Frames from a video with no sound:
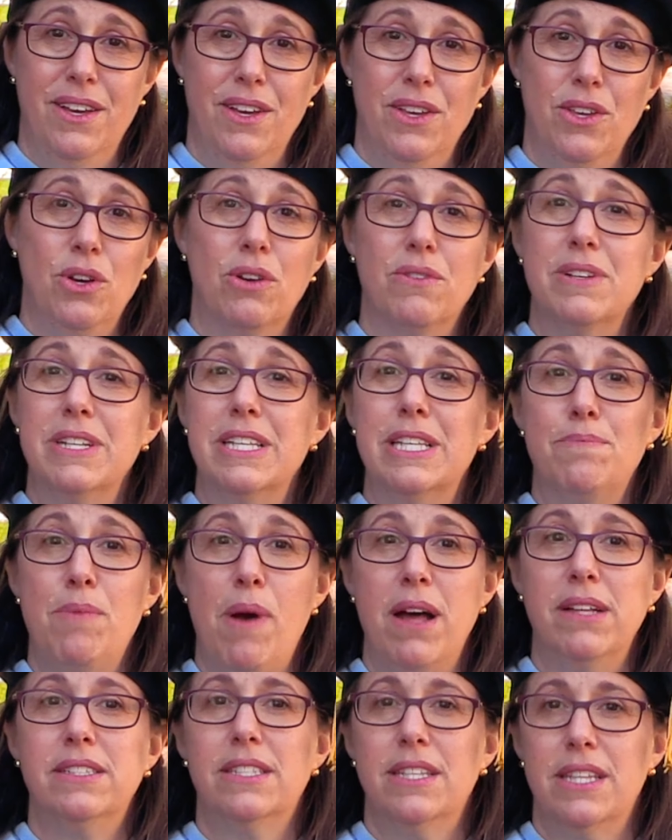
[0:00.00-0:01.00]
Your
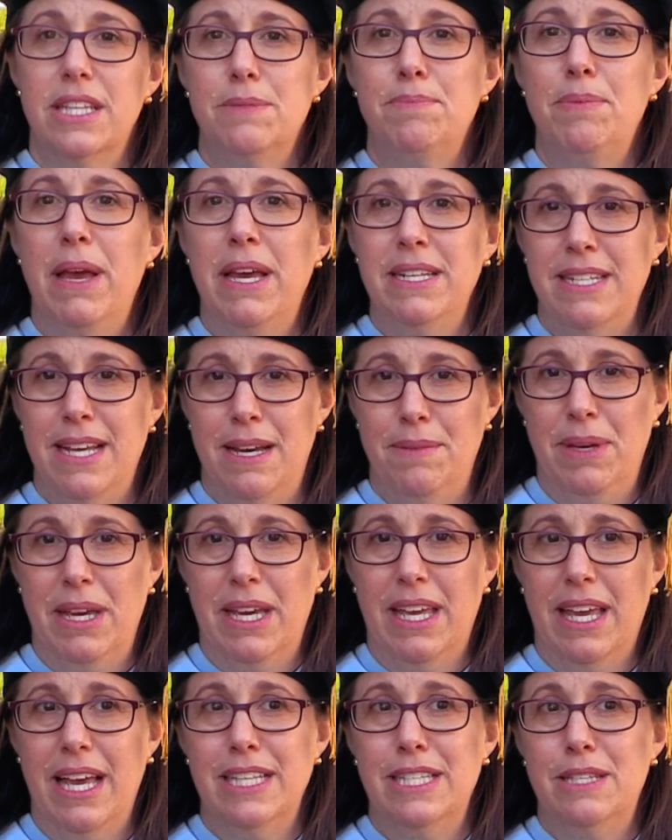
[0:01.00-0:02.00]
response to this pandemic
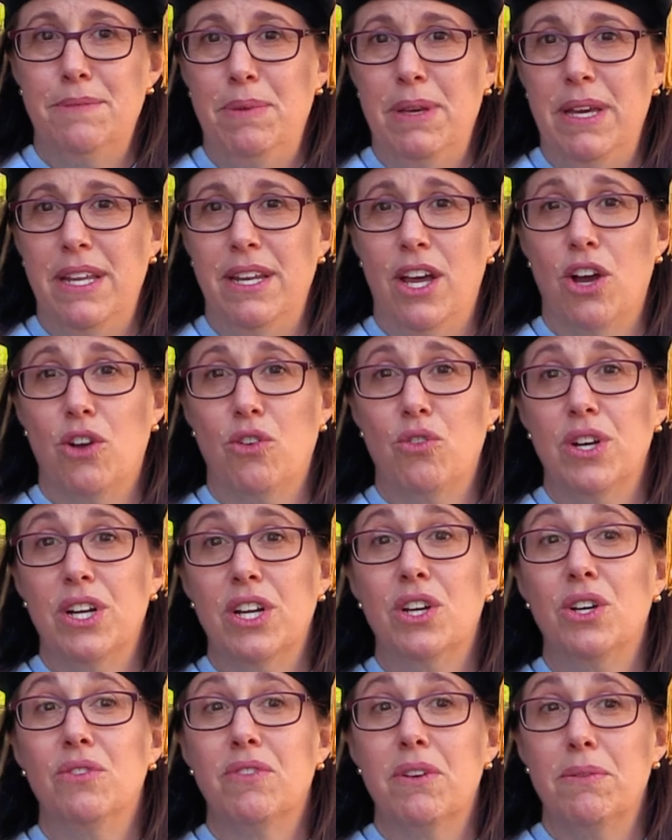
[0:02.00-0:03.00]
has been a
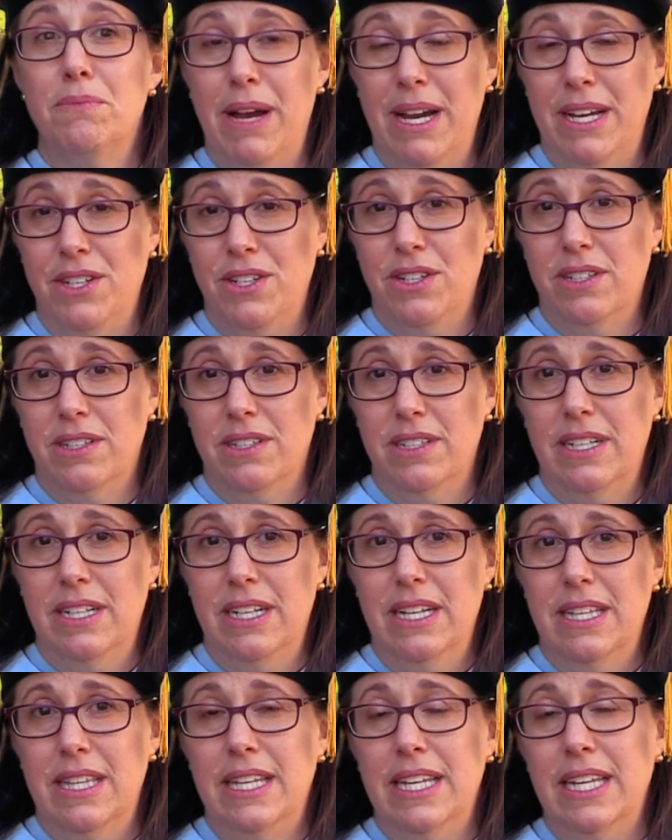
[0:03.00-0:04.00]
critical reminder
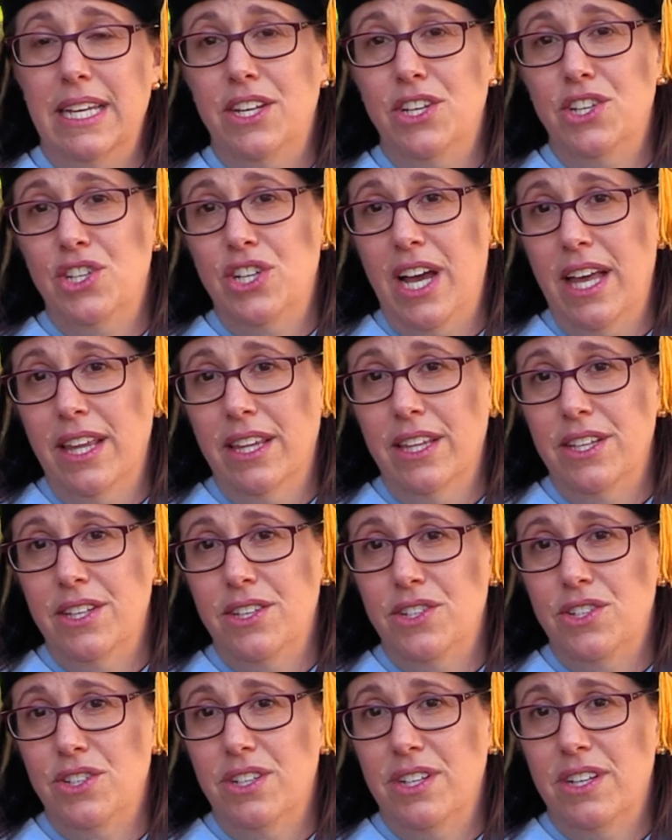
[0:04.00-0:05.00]
that in
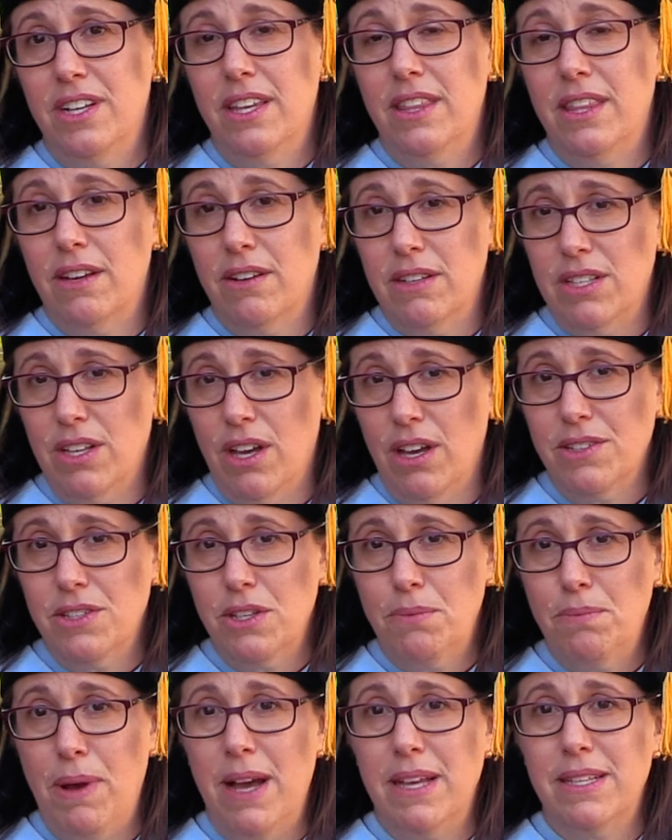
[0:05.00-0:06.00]
challenge, there is
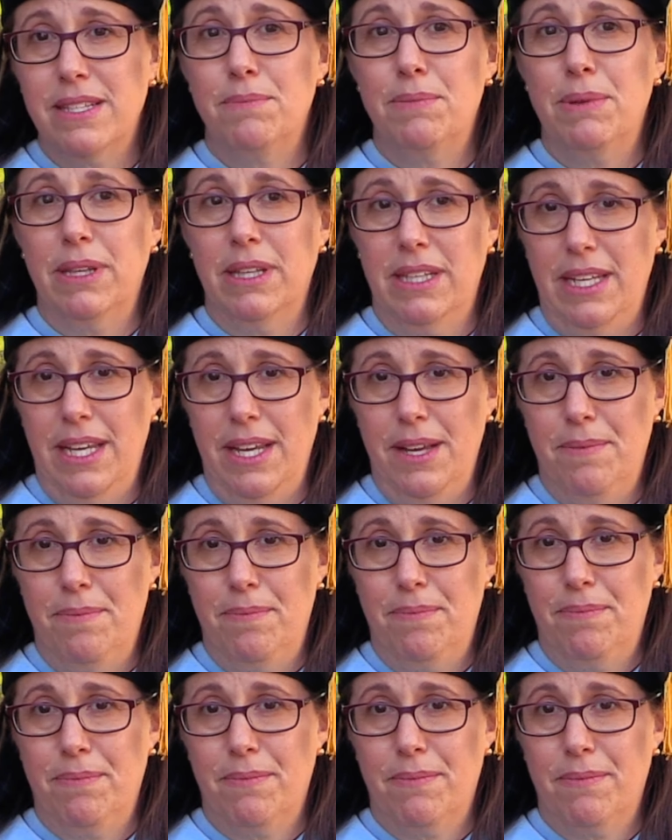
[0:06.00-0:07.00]
also possibility.
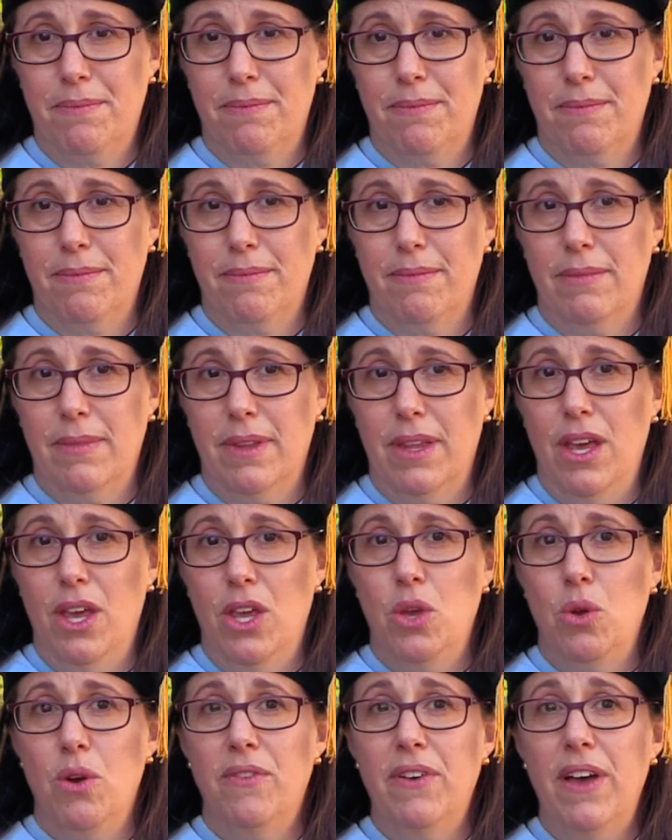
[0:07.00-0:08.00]

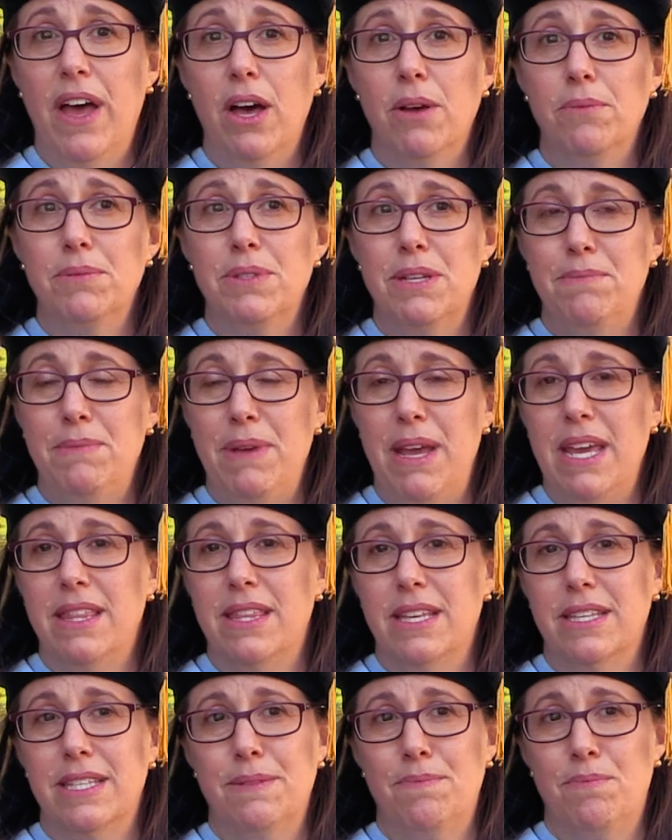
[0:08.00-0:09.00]
You have helped to make
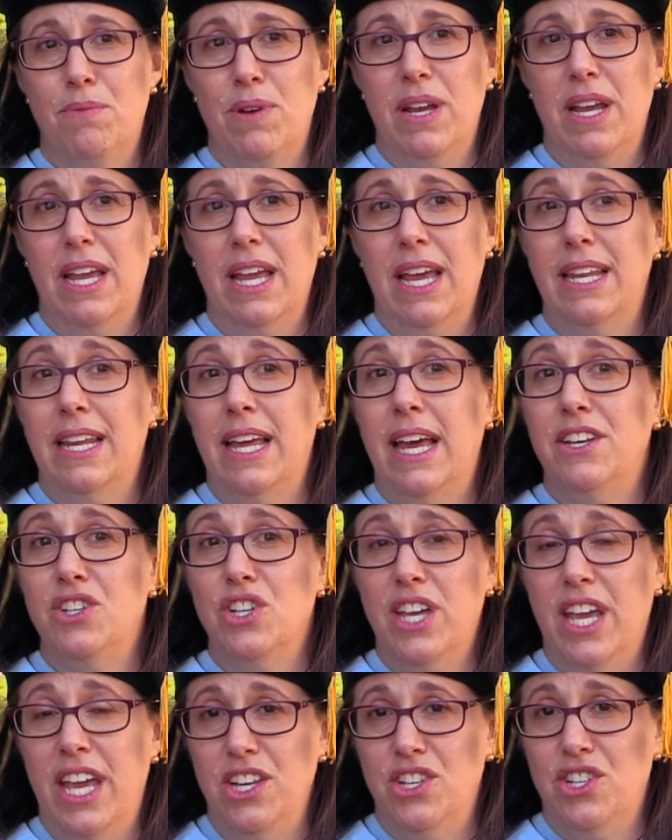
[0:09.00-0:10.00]
this spring an
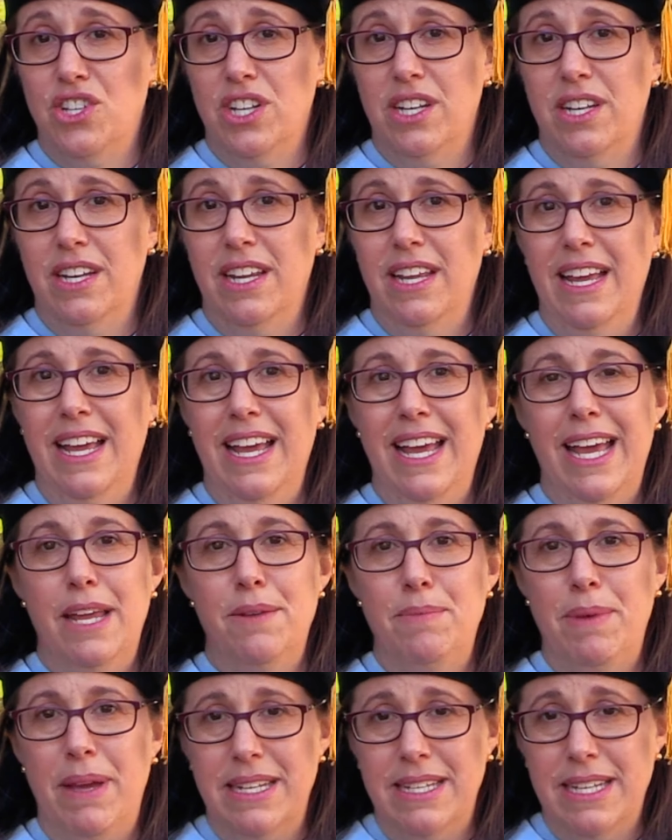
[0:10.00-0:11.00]
education
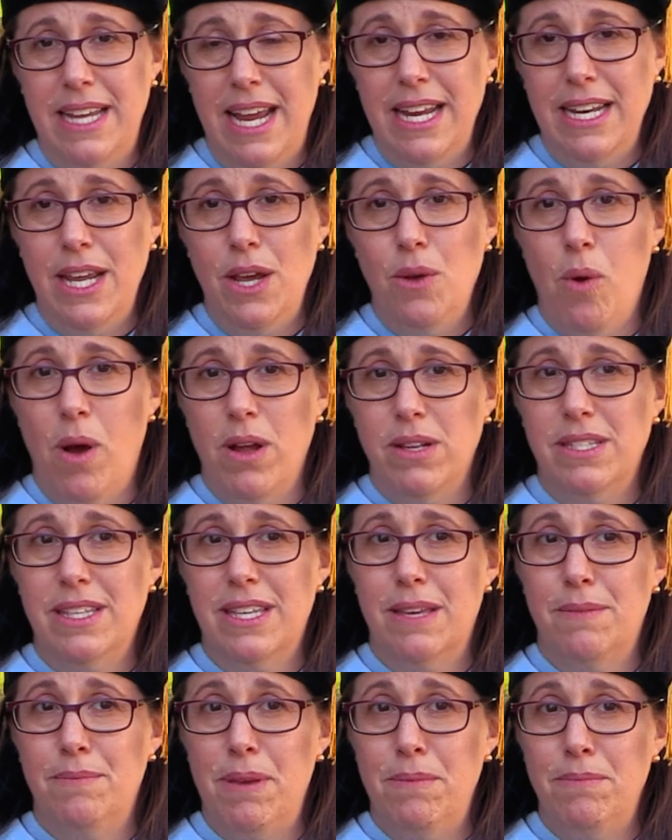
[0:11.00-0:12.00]
in maintaining one's
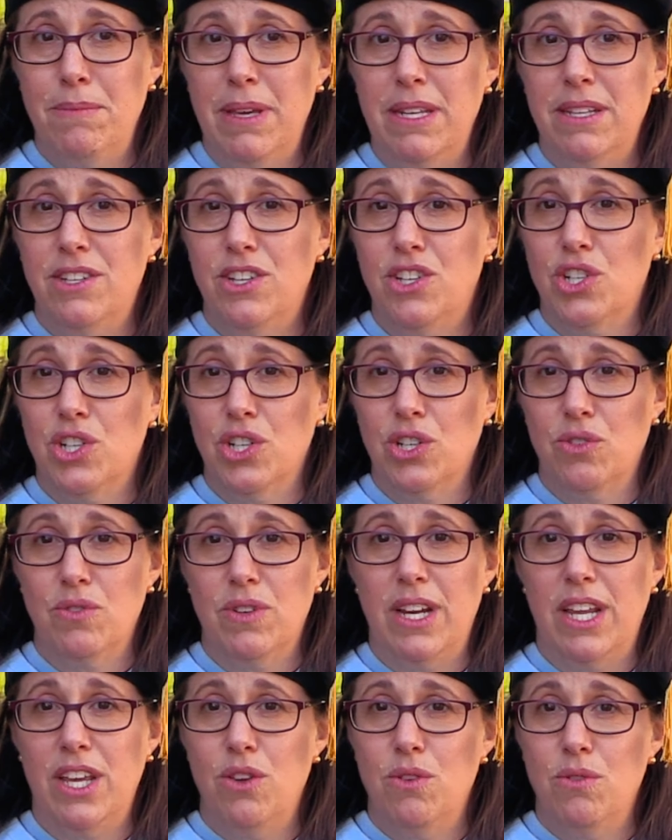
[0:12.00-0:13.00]
commitment to
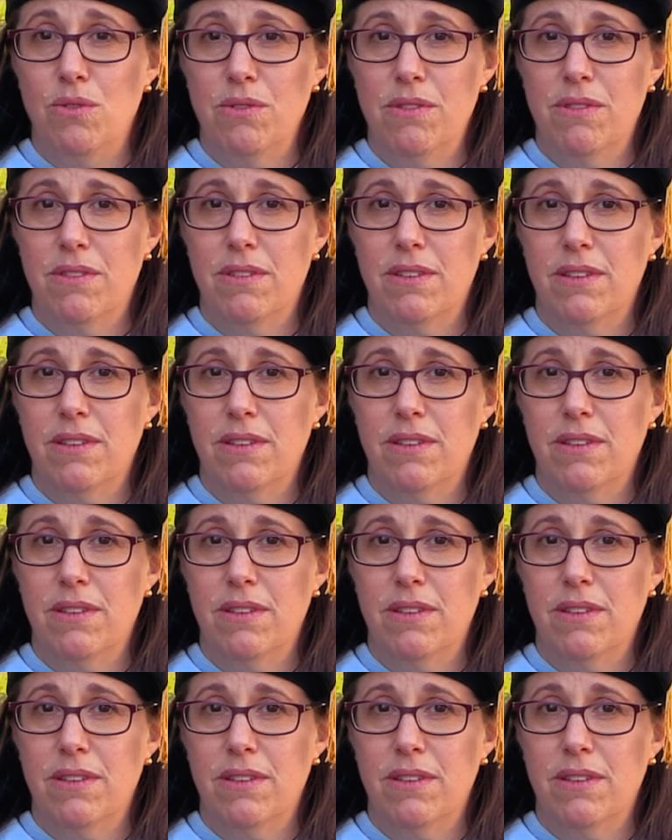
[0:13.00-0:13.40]
children and youth,